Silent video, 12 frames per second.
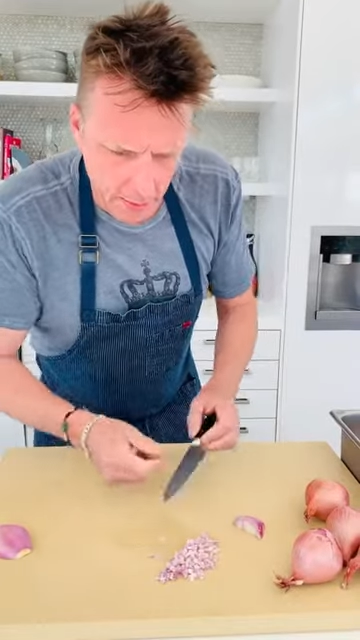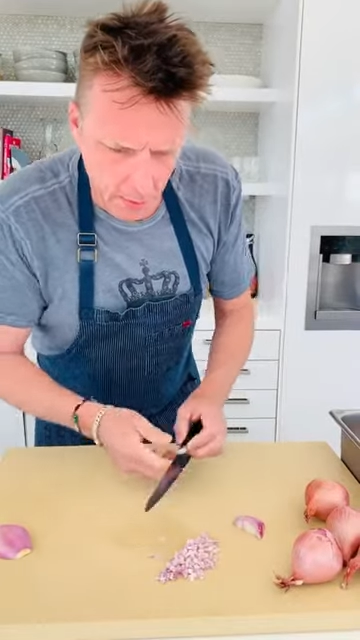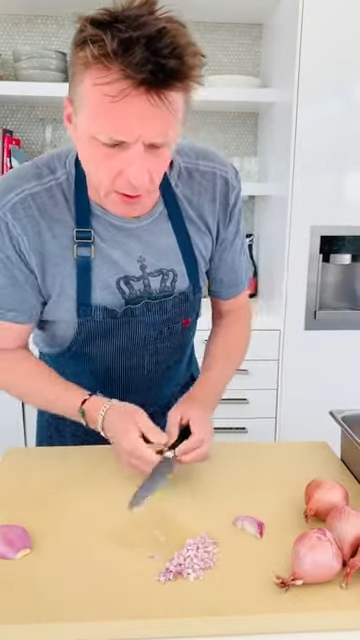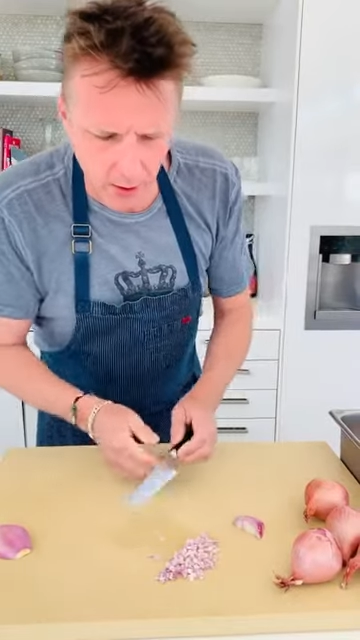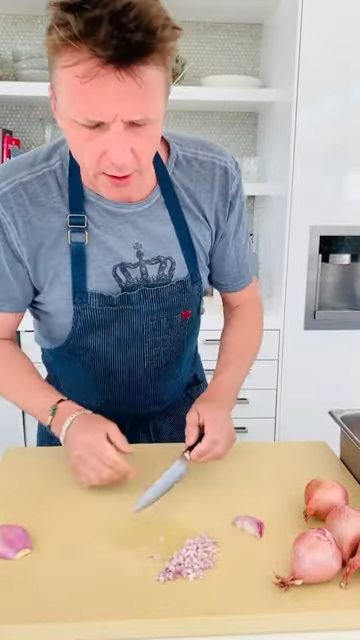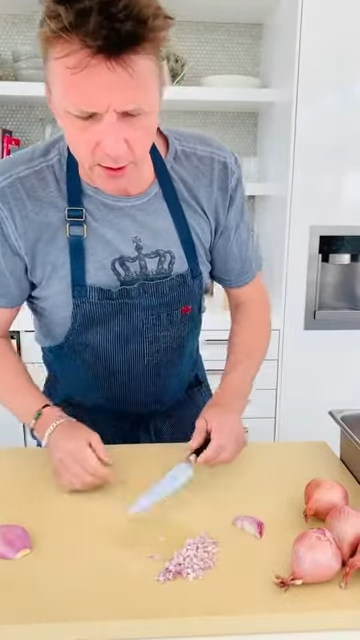
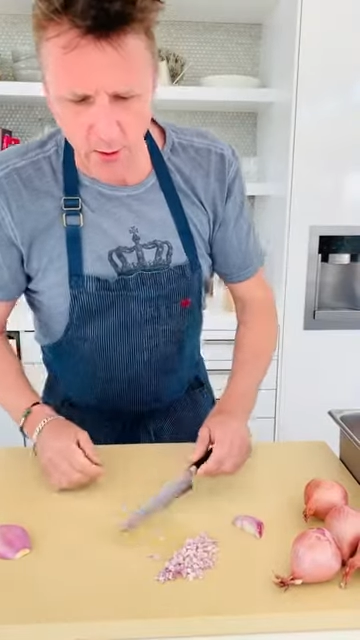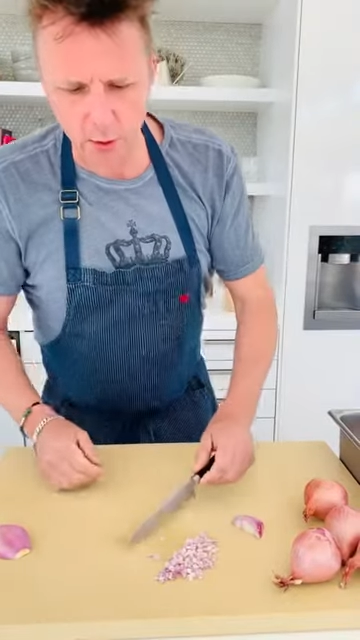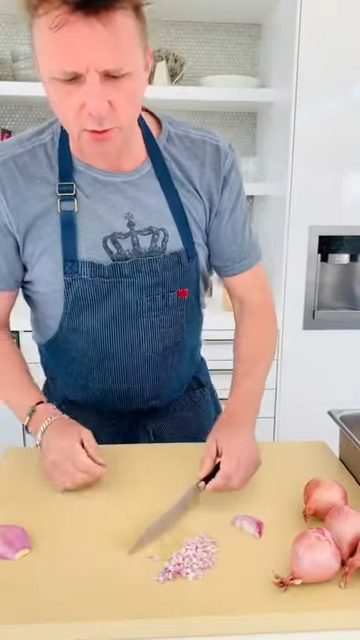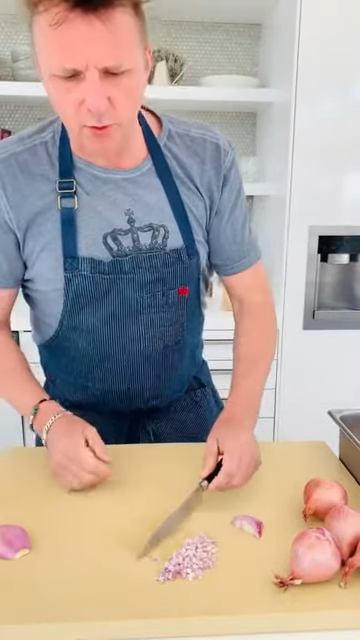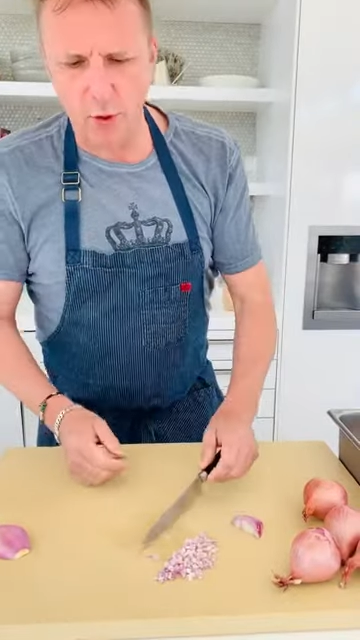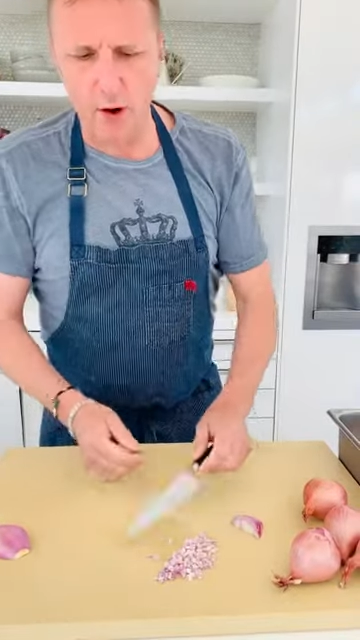Well,
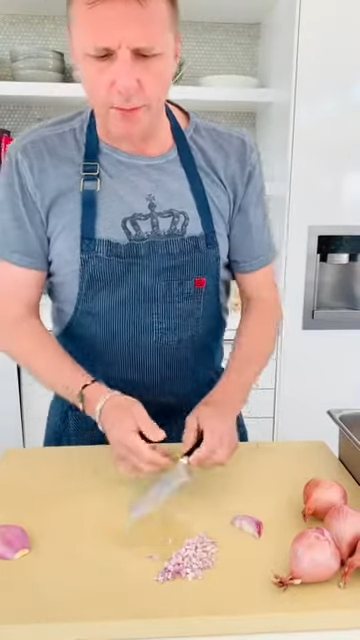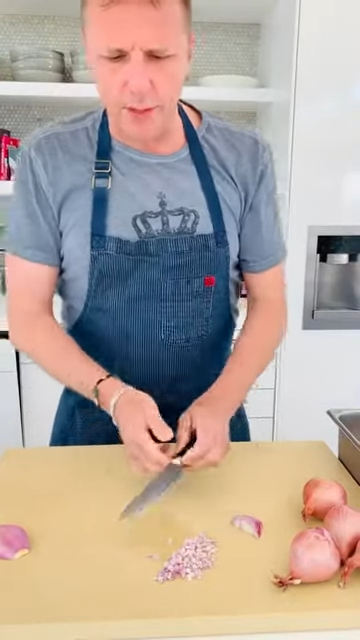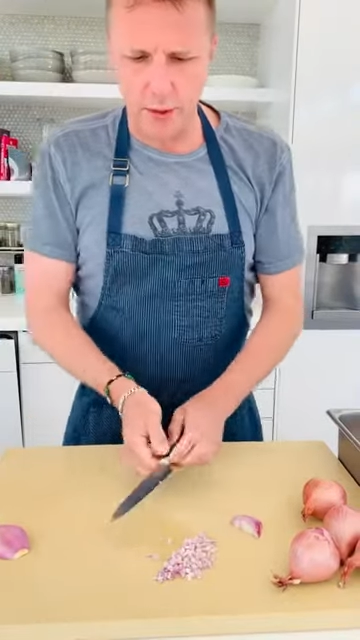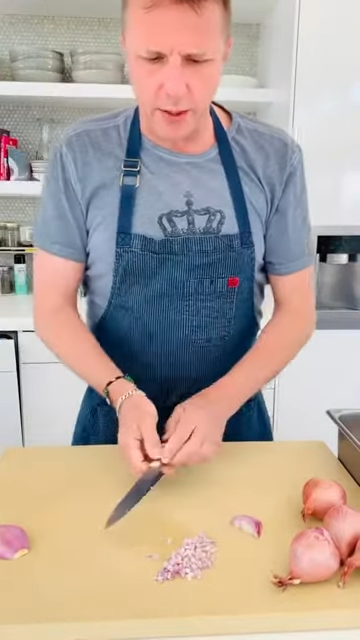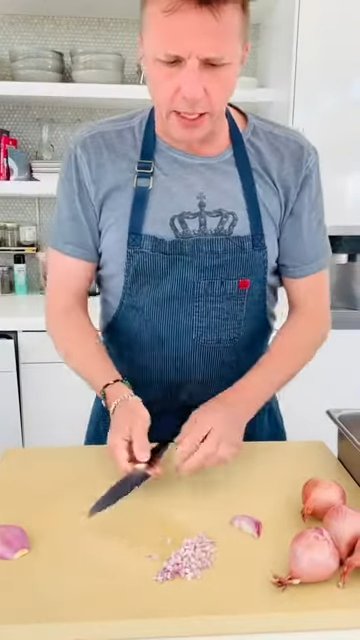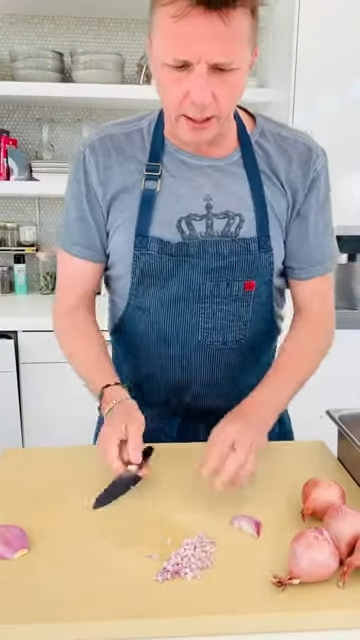it's for a
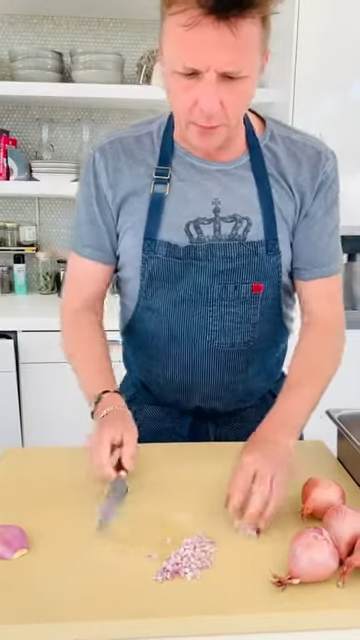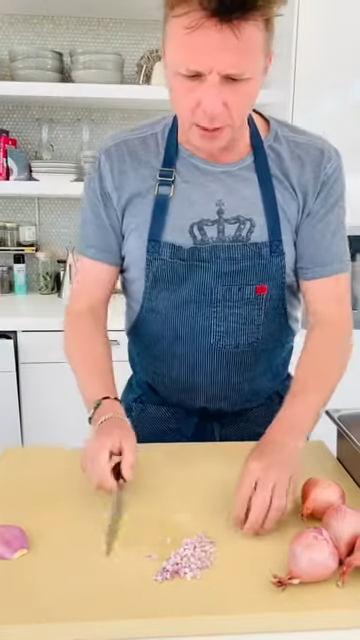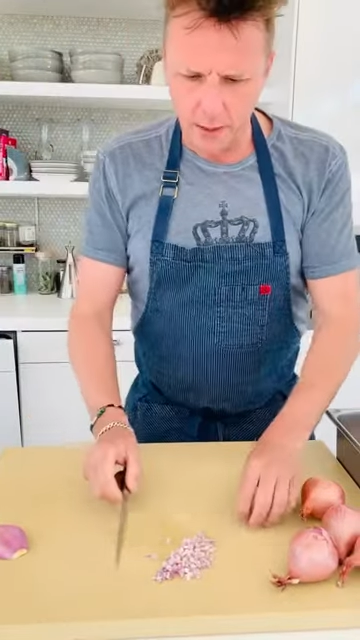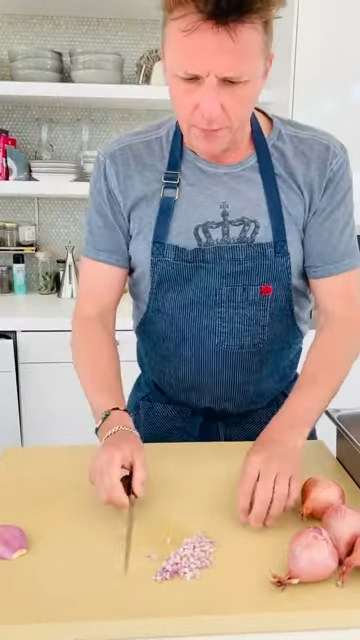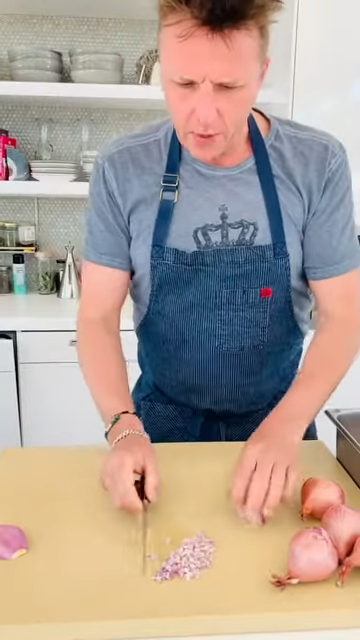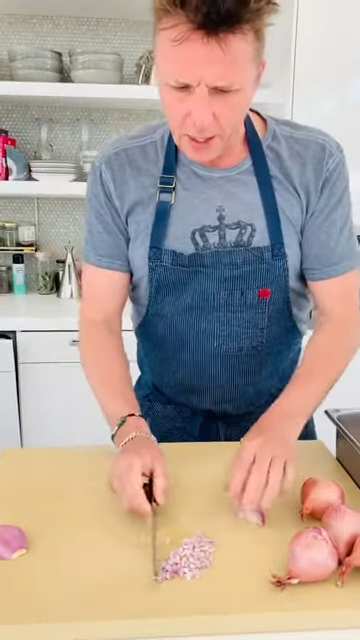mignonette,
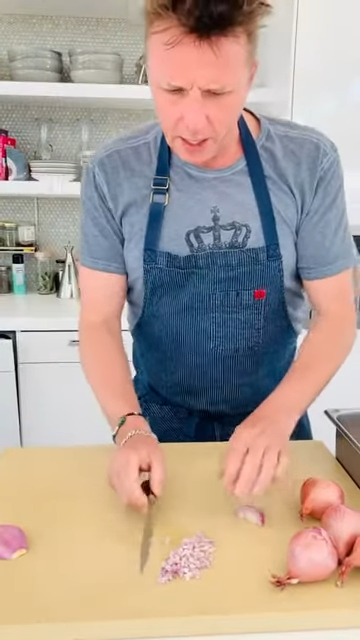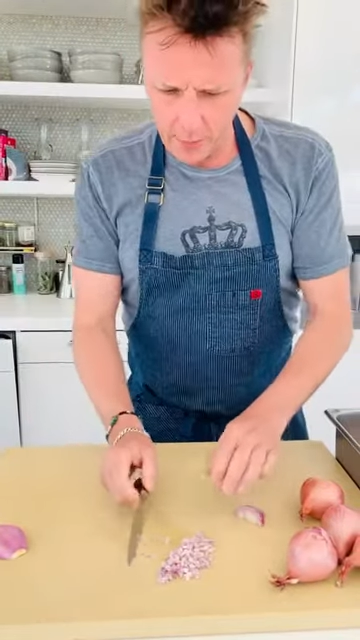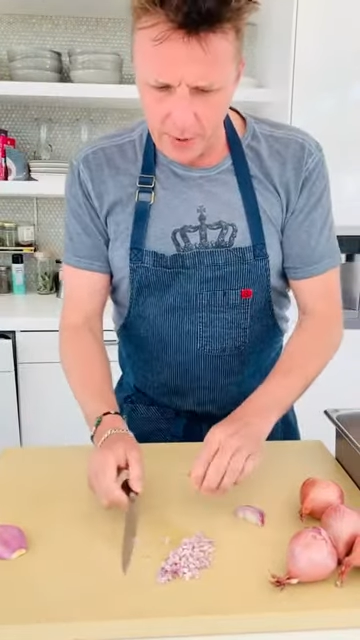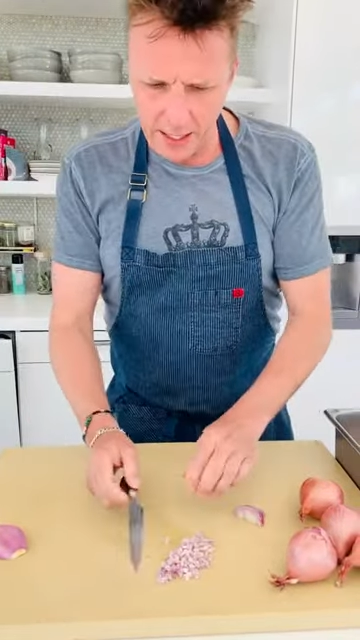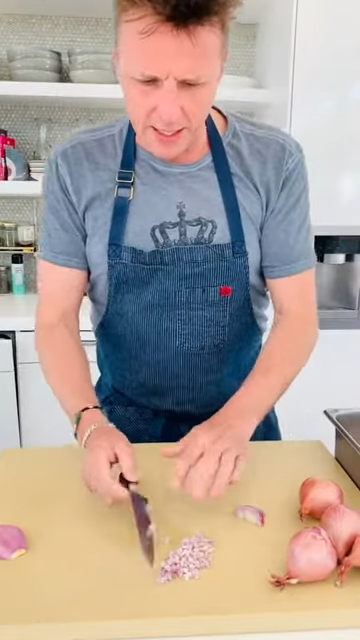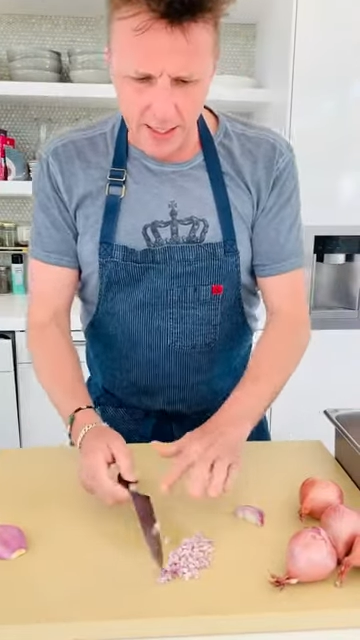but
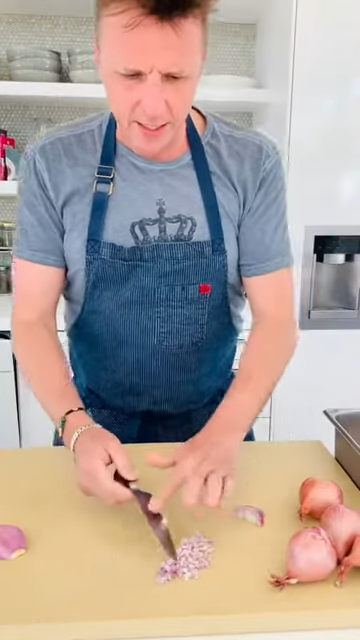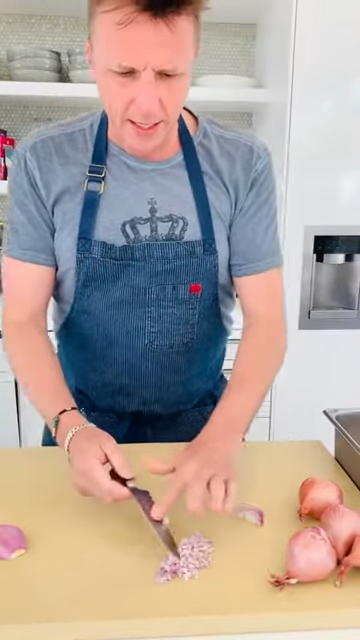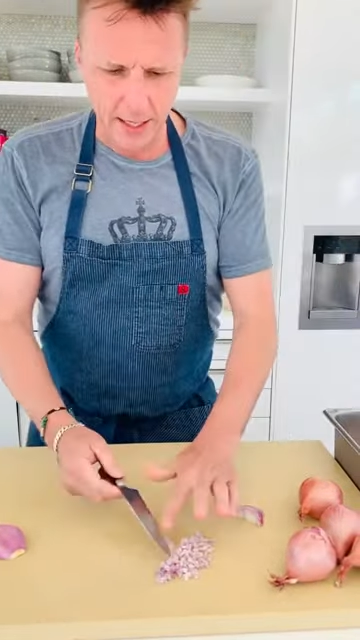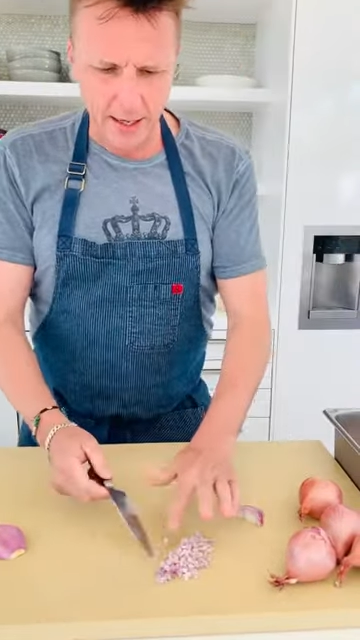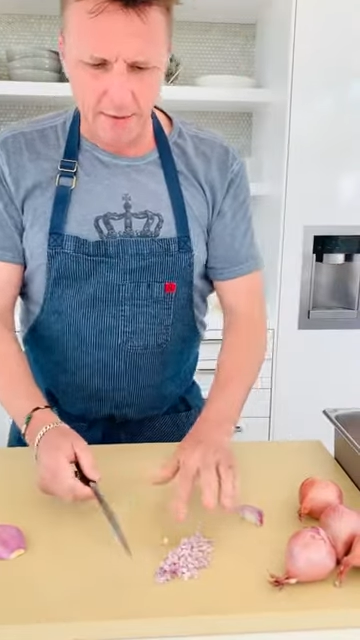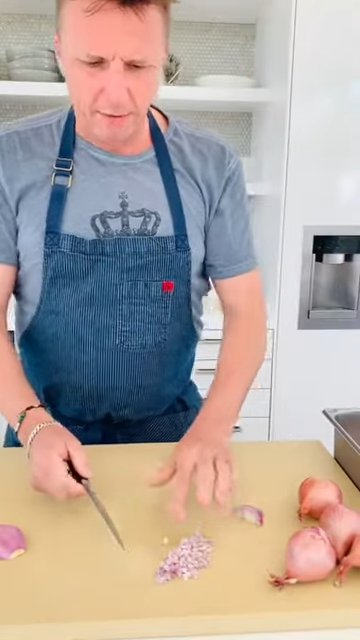it's
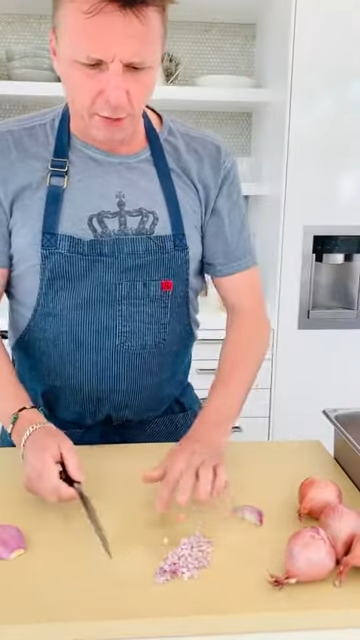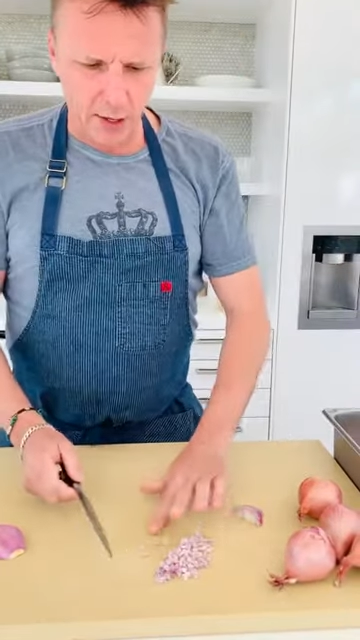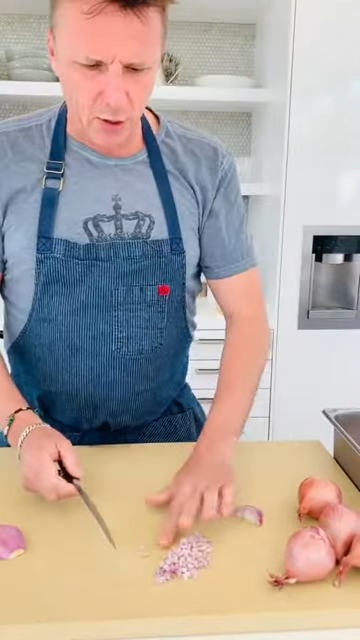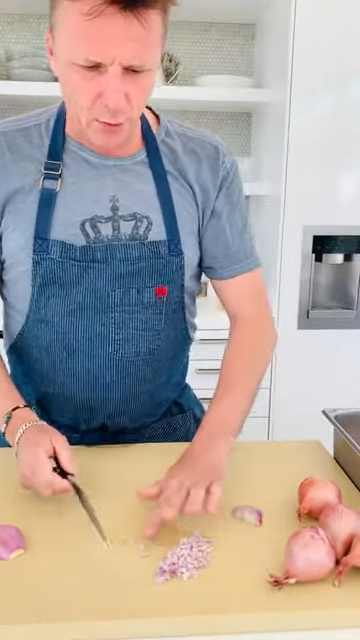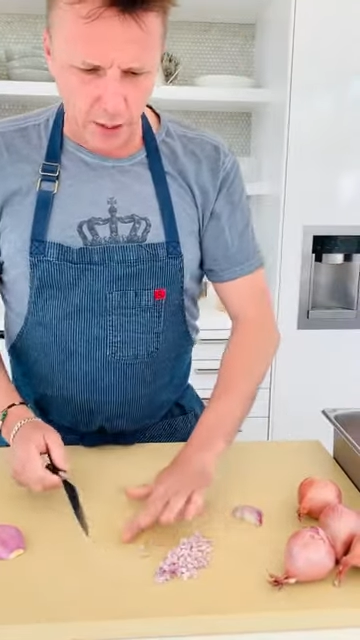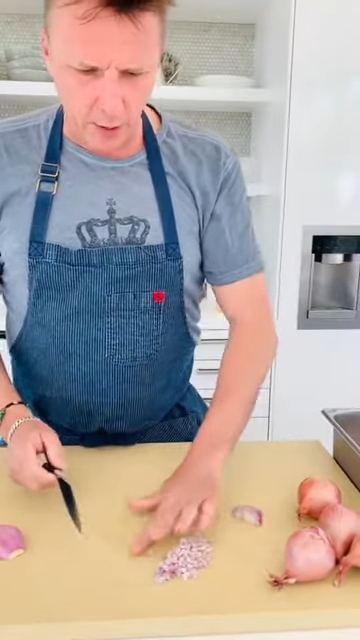in French.